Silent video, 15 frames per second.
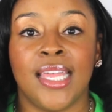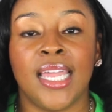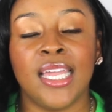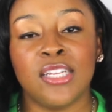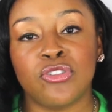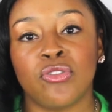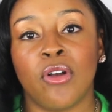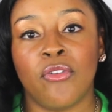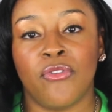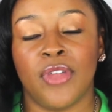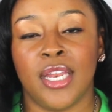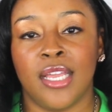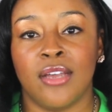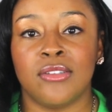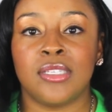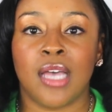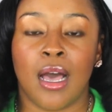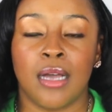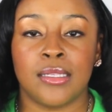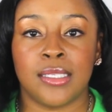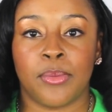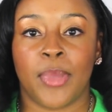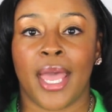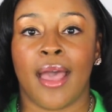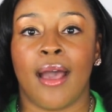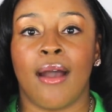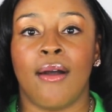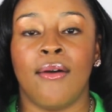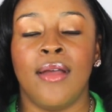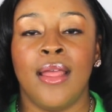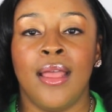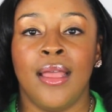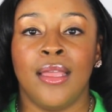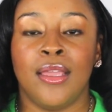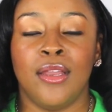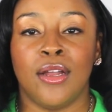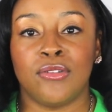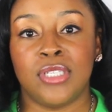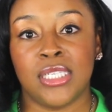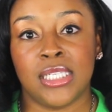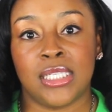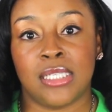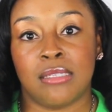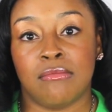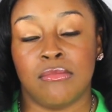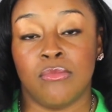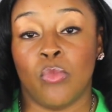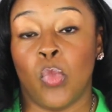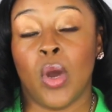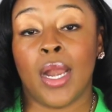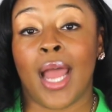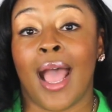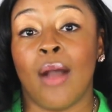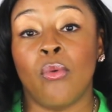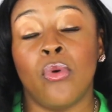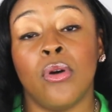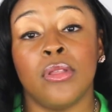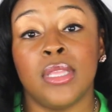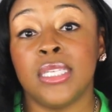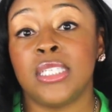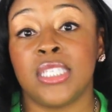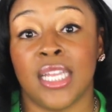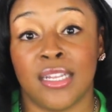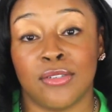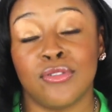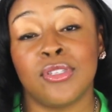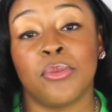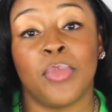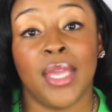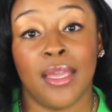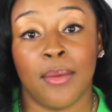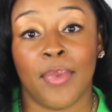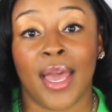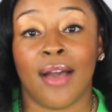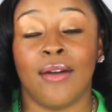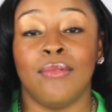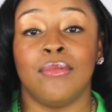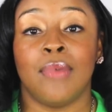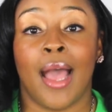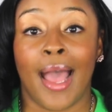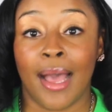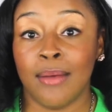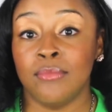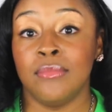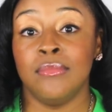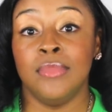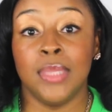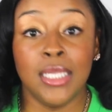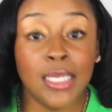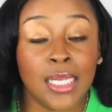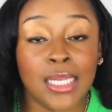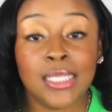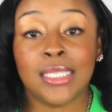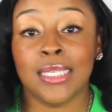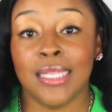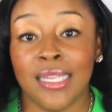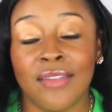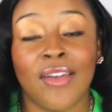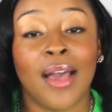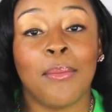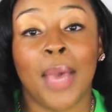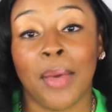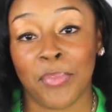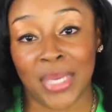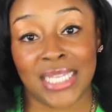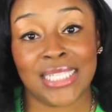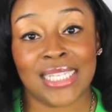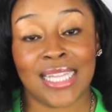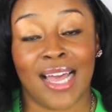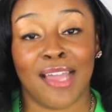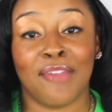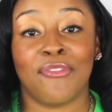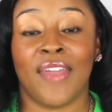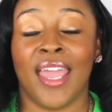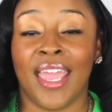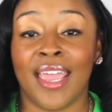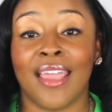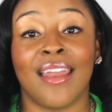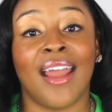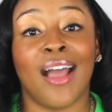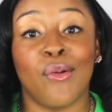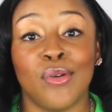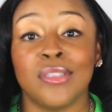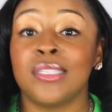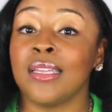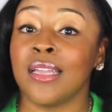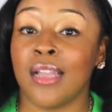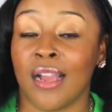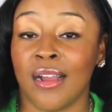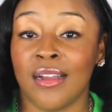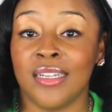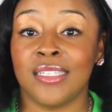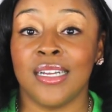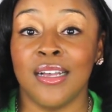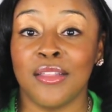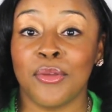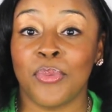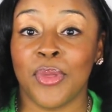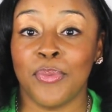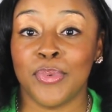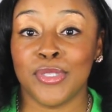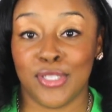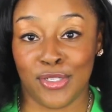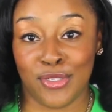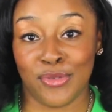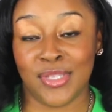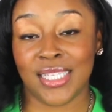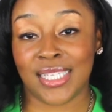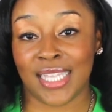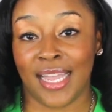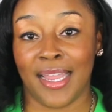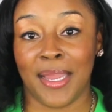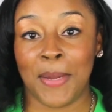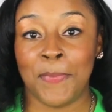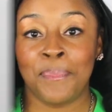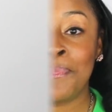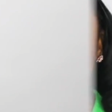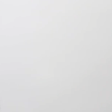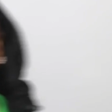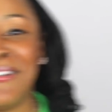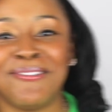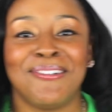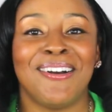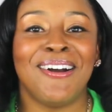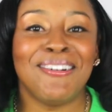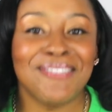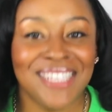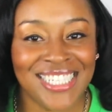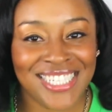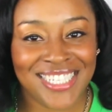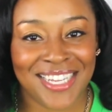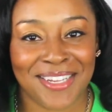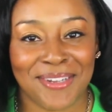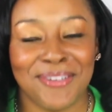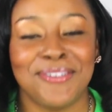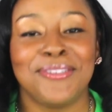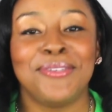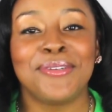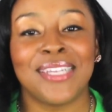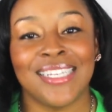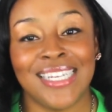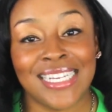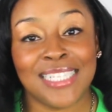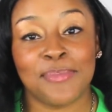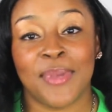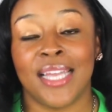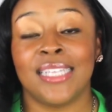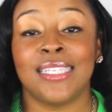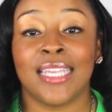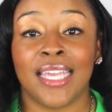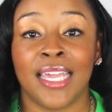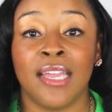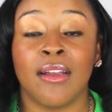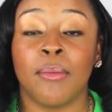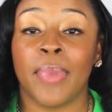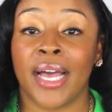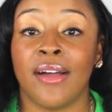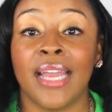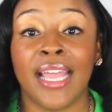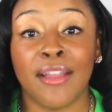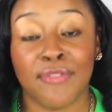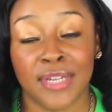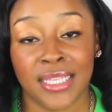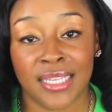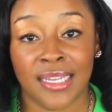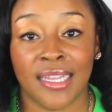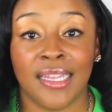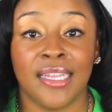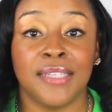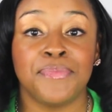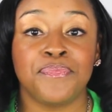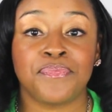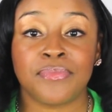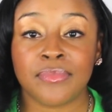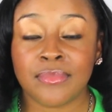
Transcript: the intro video talked about, you know, just what I want this channel to be about I'm looking to live out my best life and I want to encourage other people to do the same. So, on this channel, you can expect to hear about everything